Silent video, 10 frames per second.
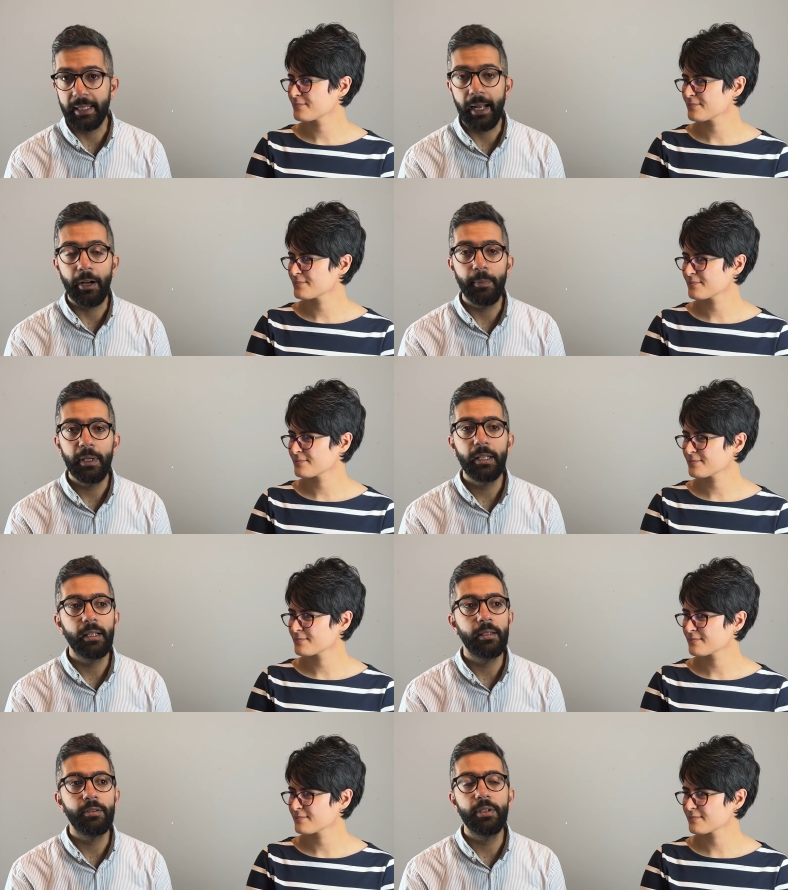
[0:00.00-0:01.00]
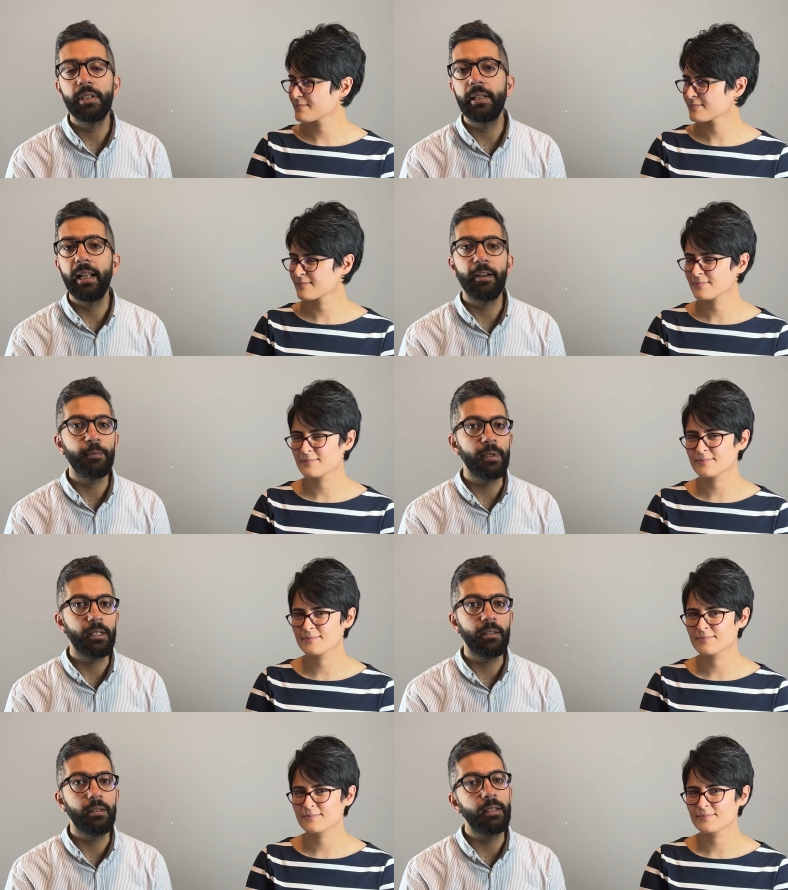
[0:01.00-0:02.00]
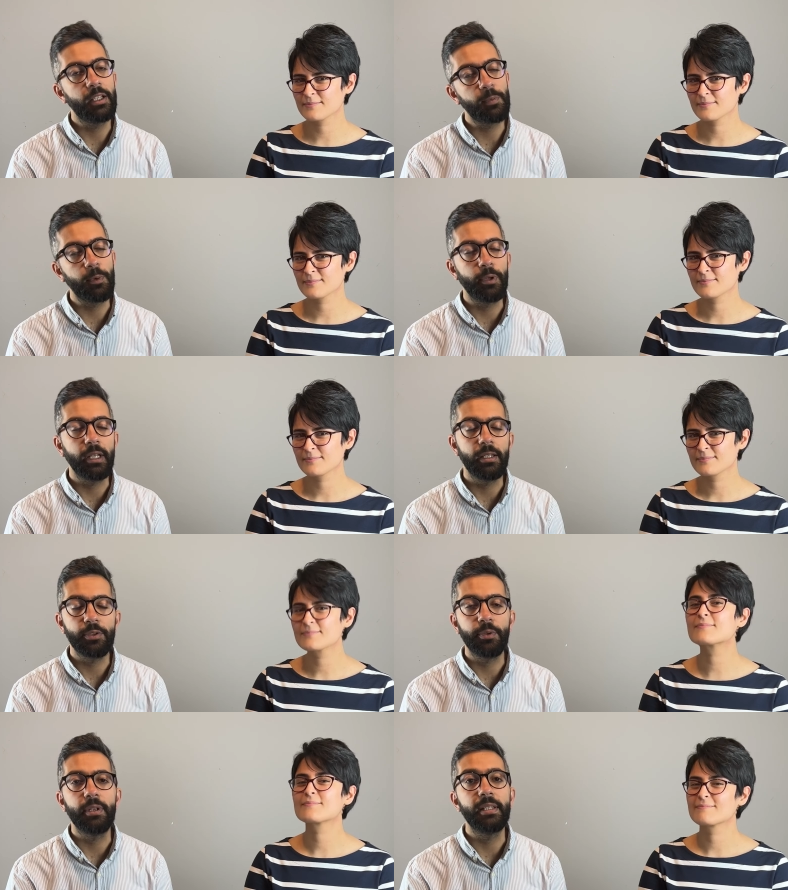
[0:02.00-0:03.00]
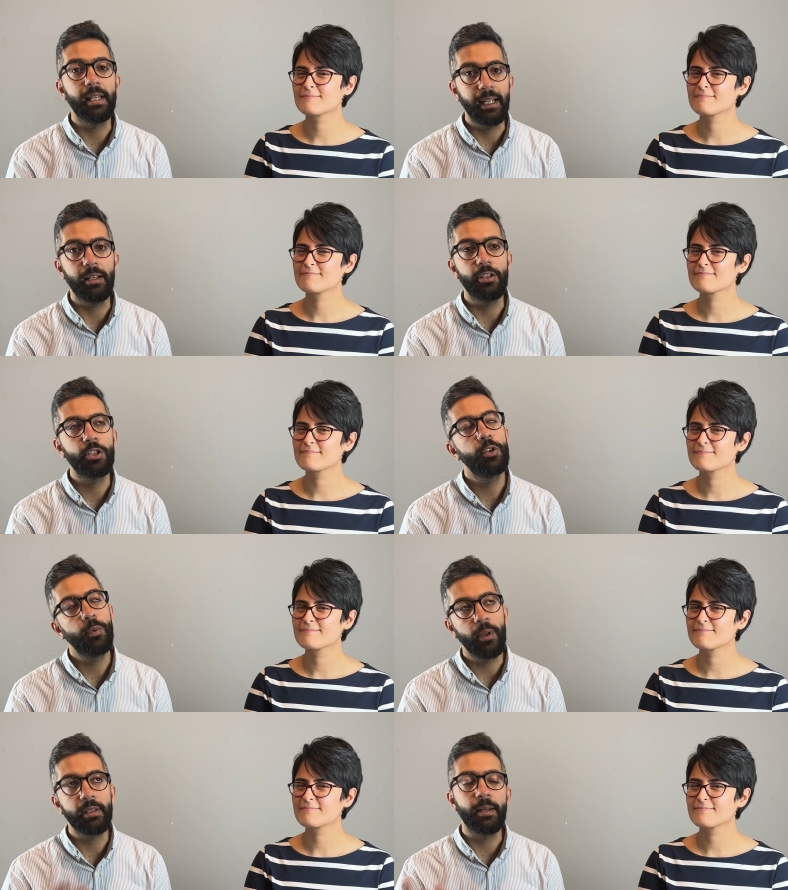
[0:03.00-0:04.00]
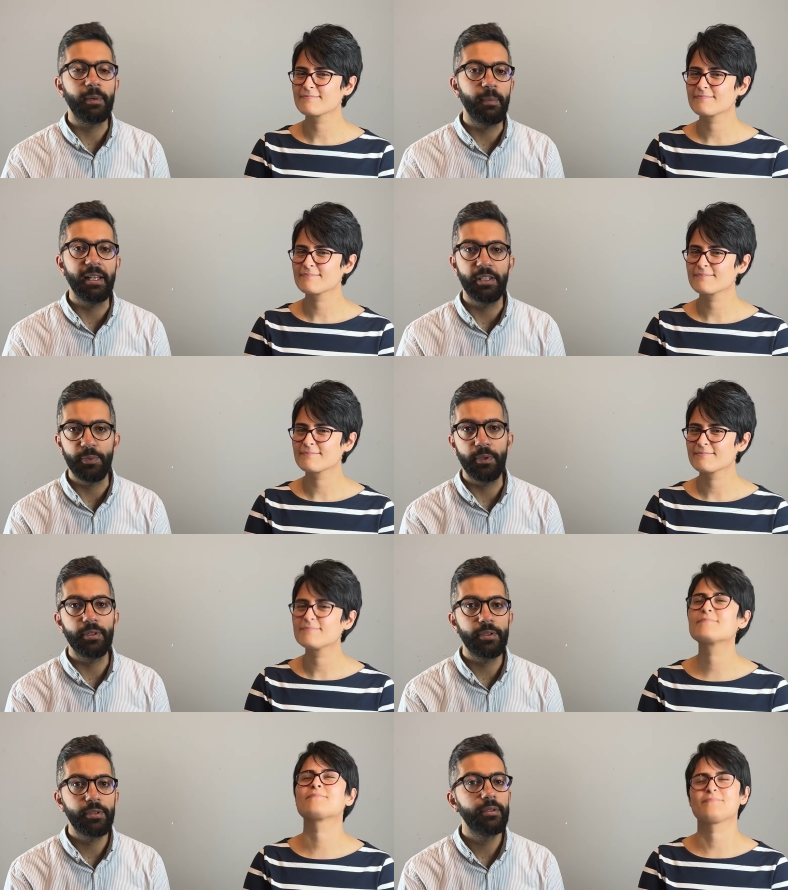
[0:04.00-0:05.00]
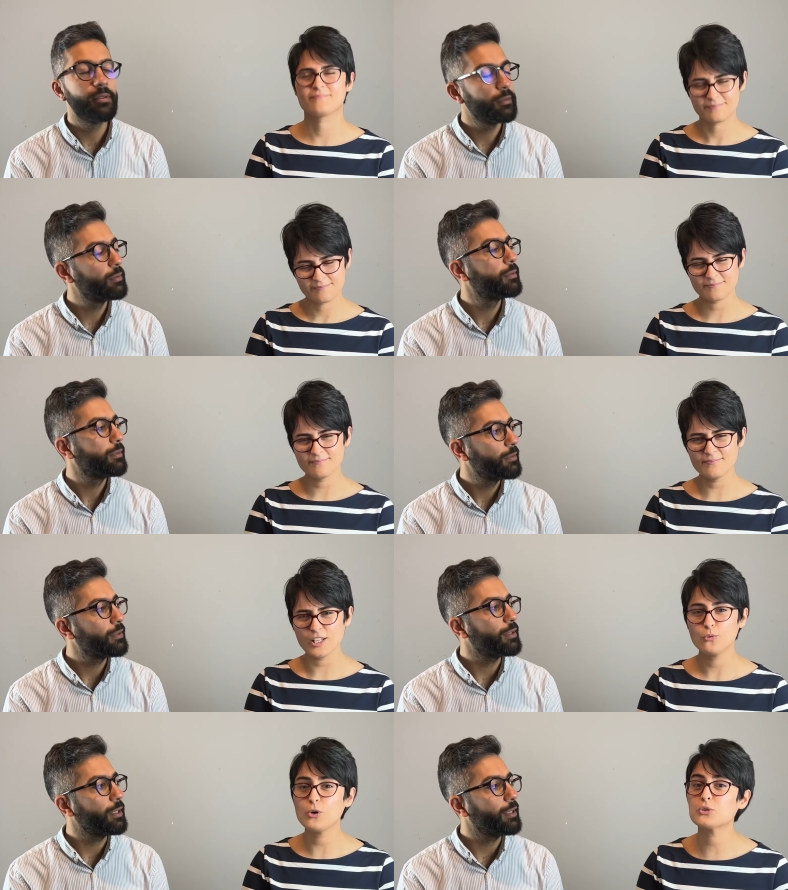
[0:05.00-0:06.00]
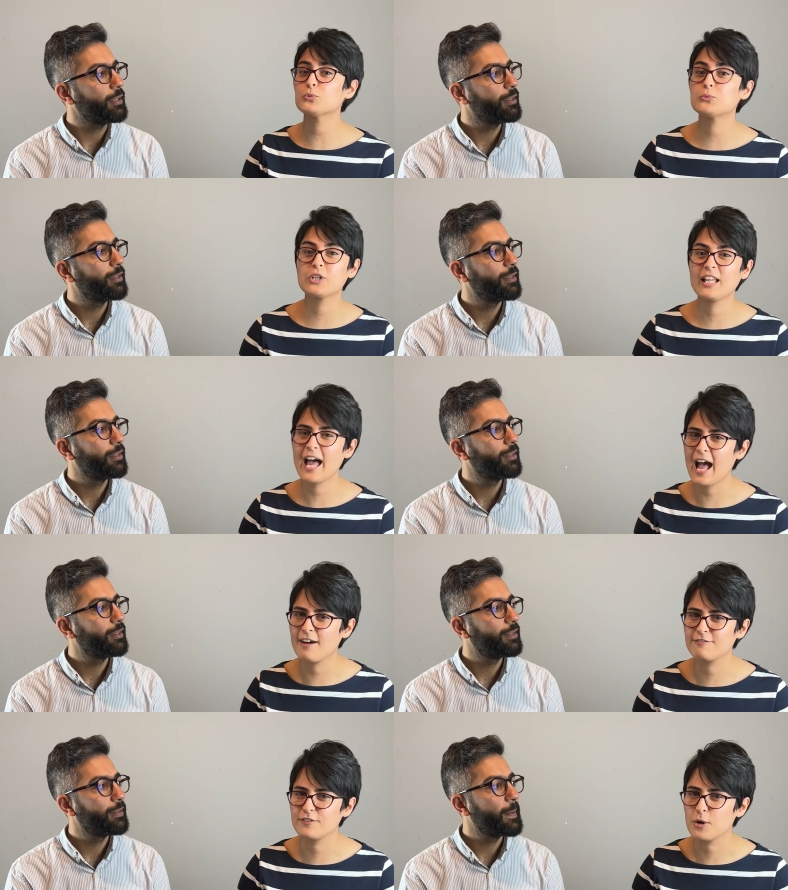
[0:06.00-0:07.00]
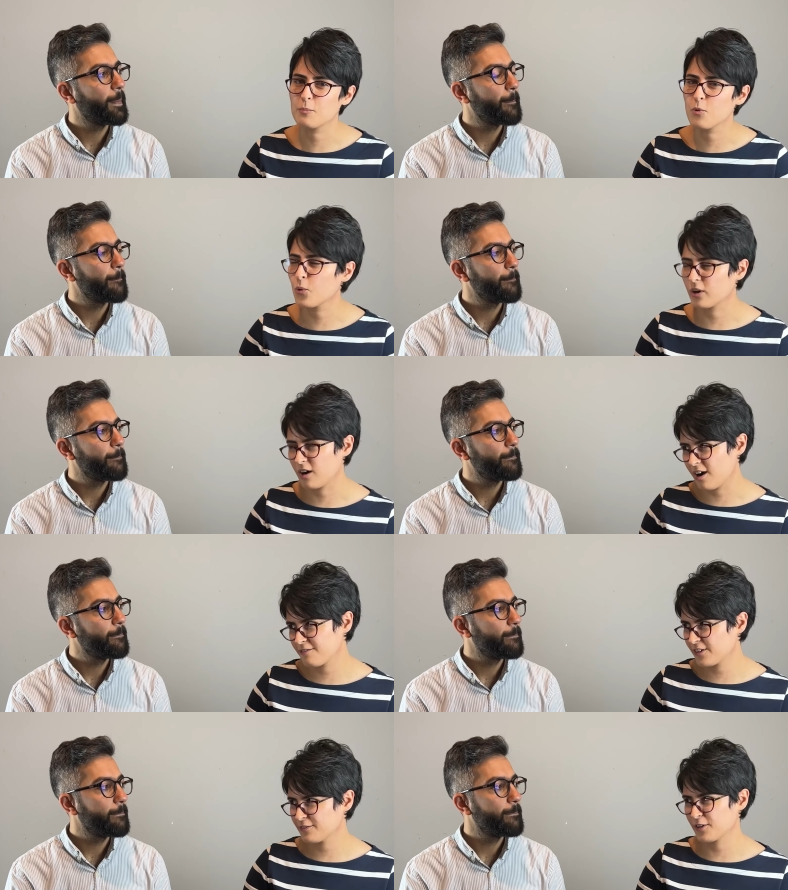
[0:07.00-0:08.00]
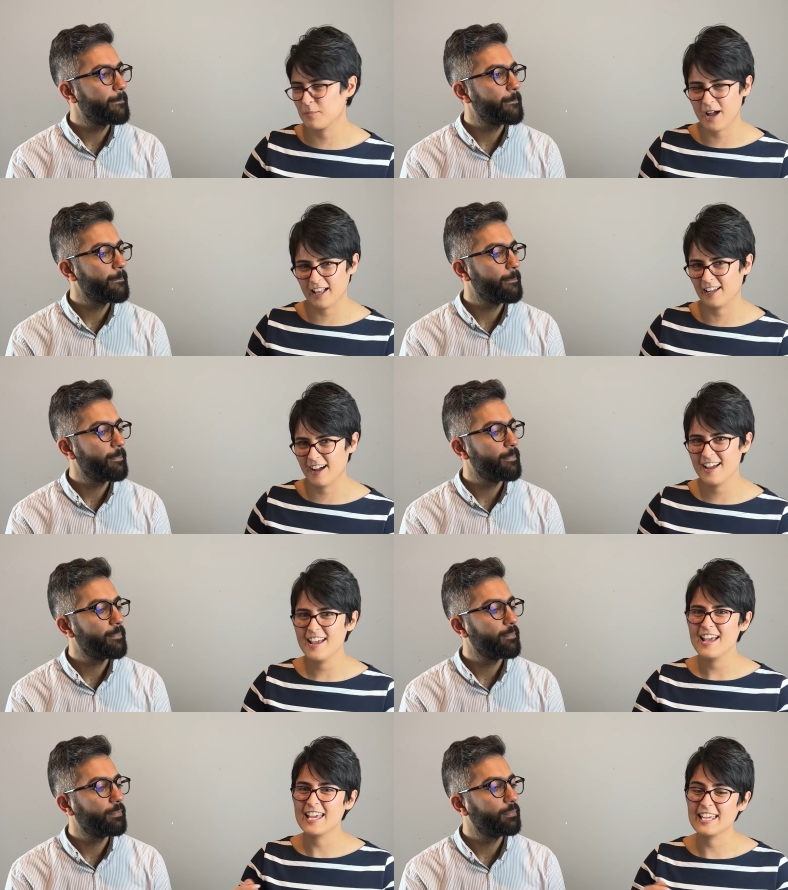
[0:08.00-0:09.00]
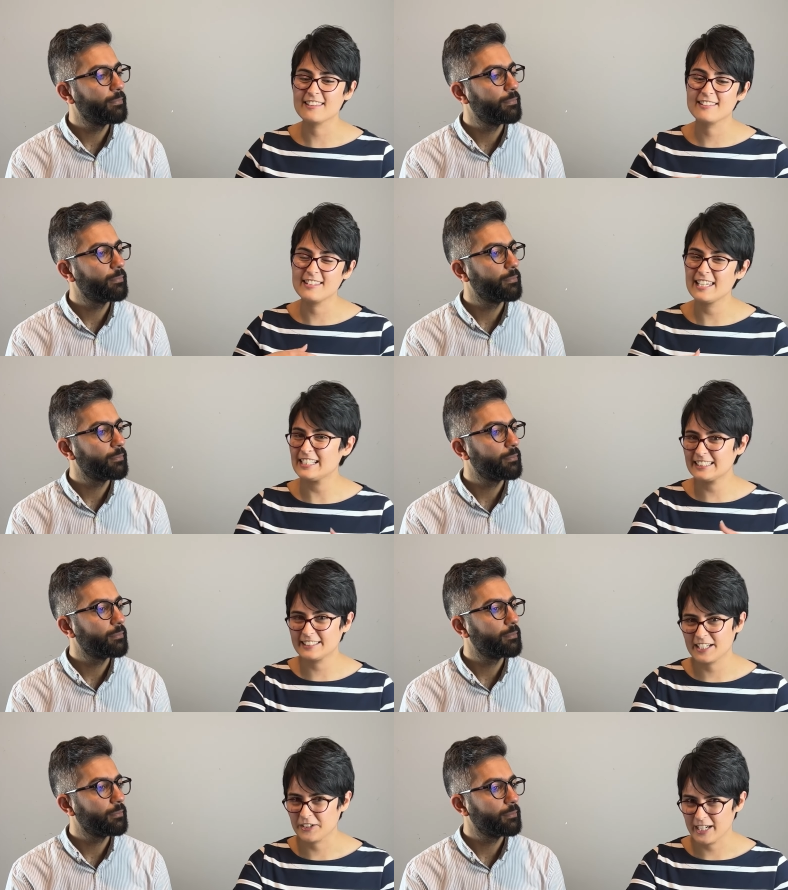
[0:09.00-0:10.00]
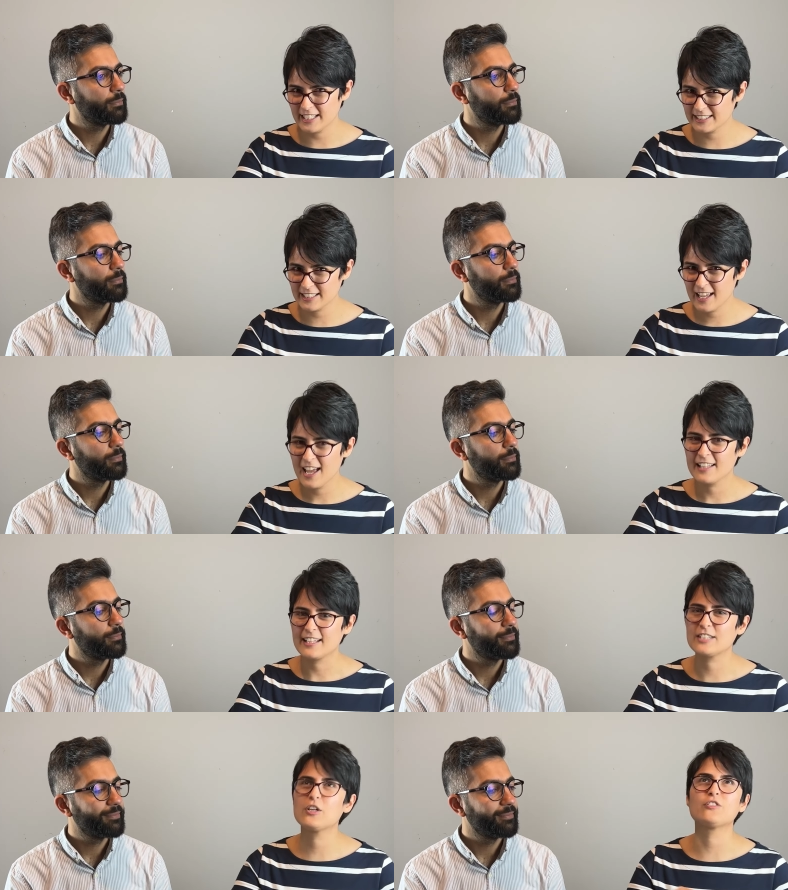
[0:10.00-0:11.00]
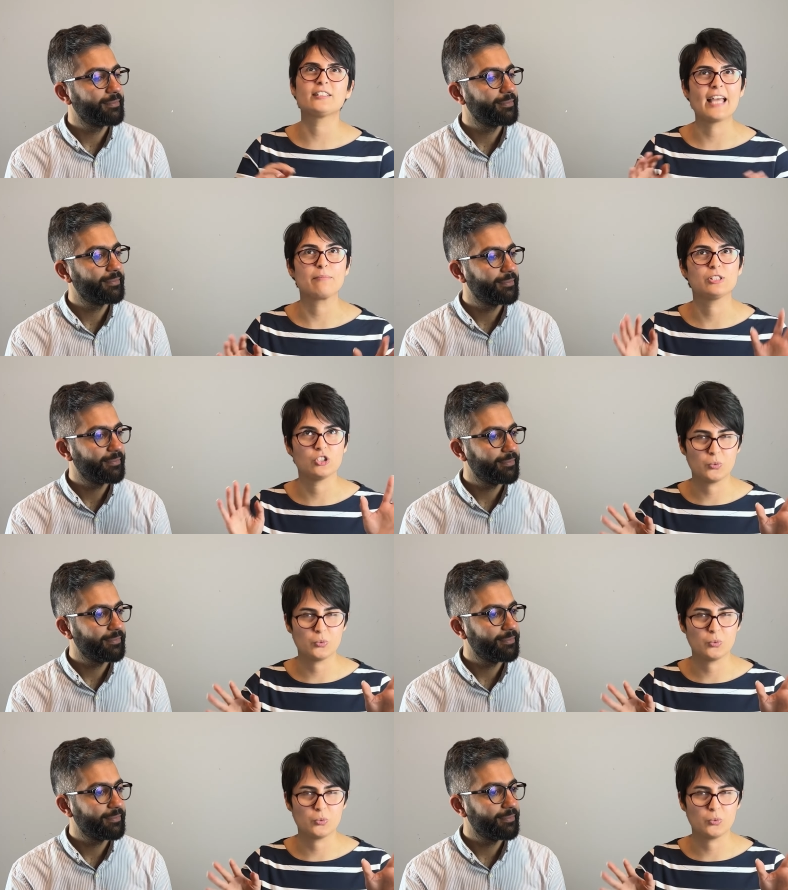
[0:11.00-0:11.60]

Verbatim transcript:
Speaker 1: Arabic. And recently I've been exploring stories in English with some Lebanese words.
Speaker 2: What we will have more of from Alaa in this series that we will name soon,